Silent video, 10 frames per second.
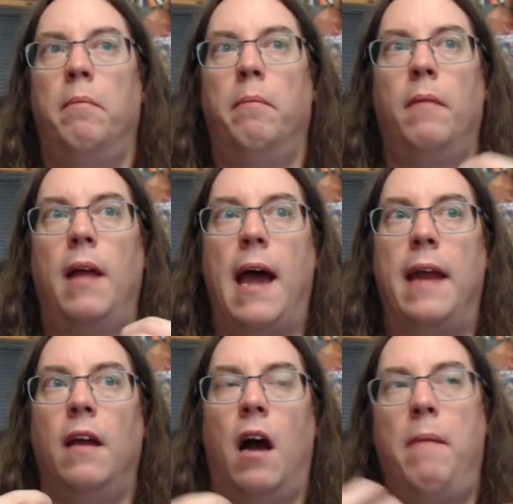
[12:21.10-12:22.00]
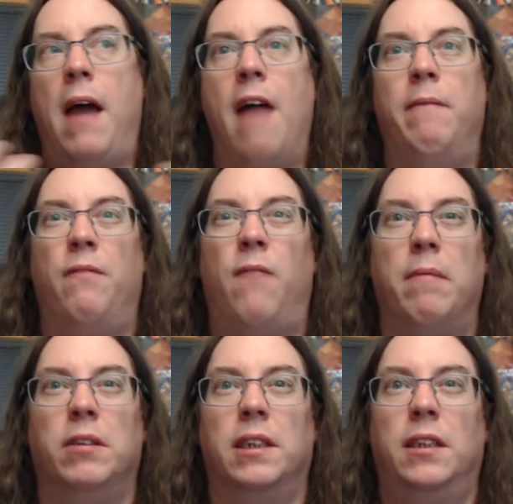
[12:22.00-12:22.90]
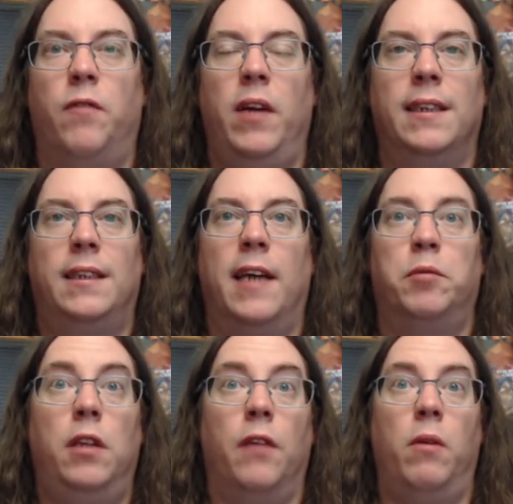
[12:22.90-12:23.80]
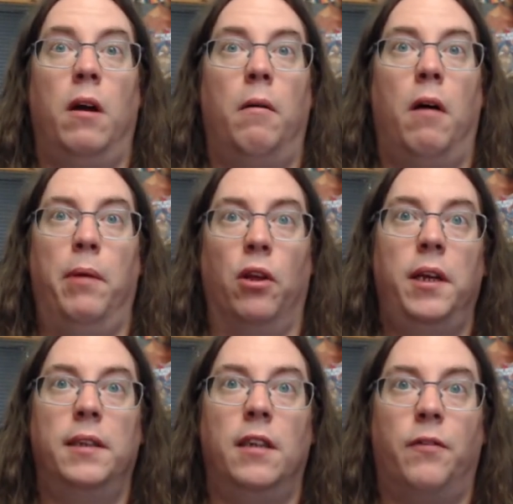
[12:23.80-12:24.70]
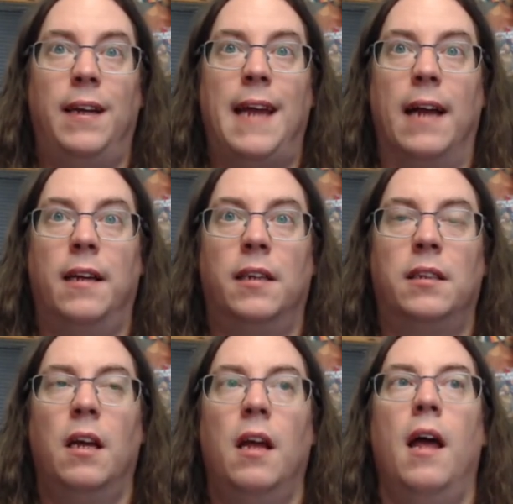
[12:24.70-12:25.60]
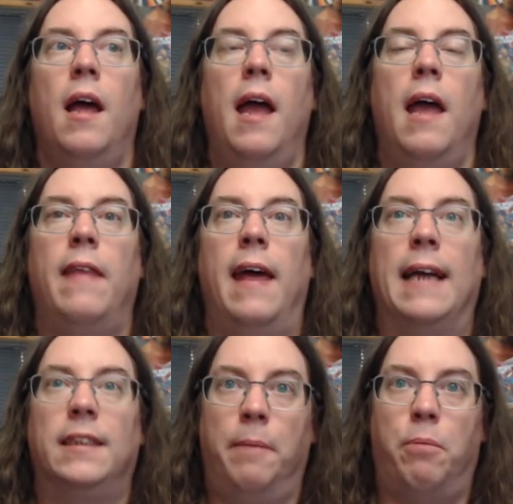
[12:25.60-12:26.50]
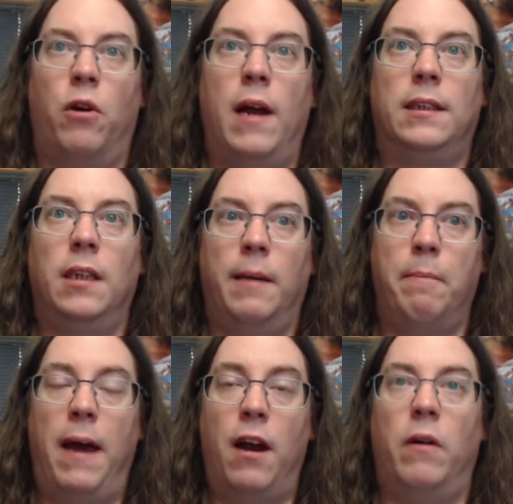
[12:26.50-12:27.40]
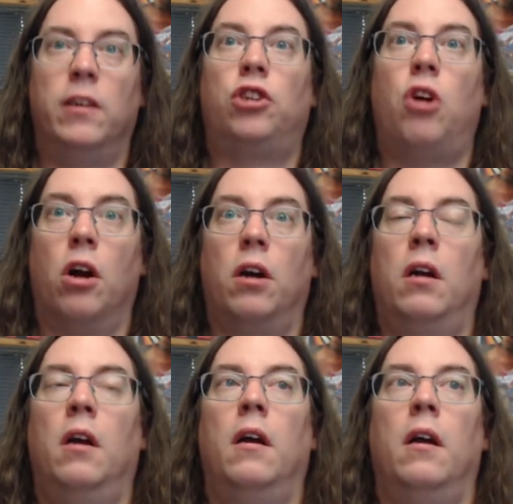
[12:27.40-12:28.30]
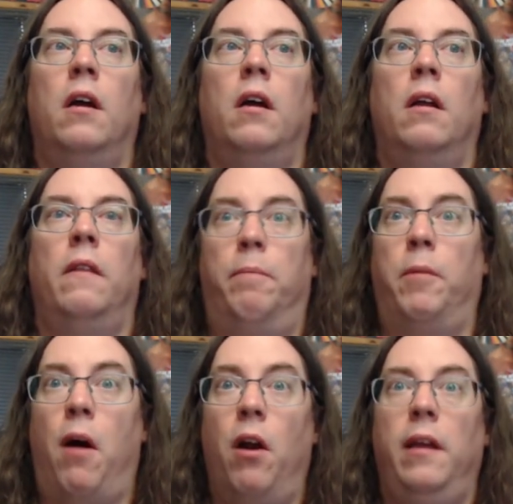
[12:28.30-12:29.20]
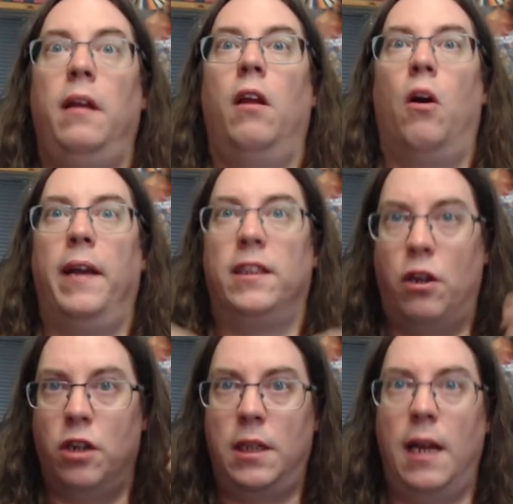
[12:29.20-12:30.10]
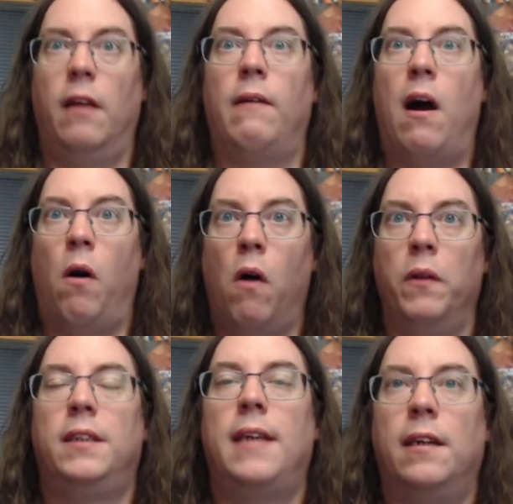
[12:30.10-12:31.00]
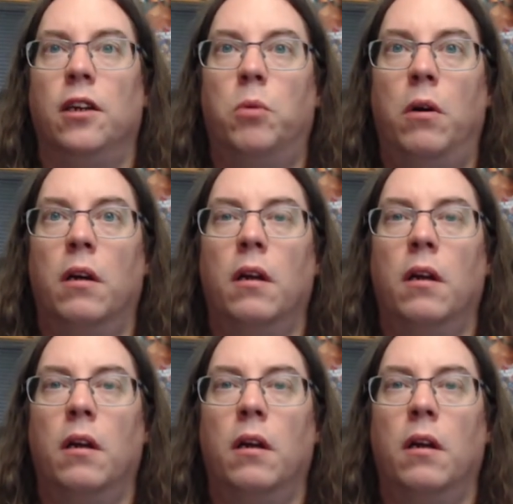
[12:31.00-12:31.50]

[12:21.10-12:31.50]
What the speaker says: have make 5 or 6 different insects with different abilities and different tactics. And then as they progress and get better and stronger, the party, gets understanding of how all these techniques work,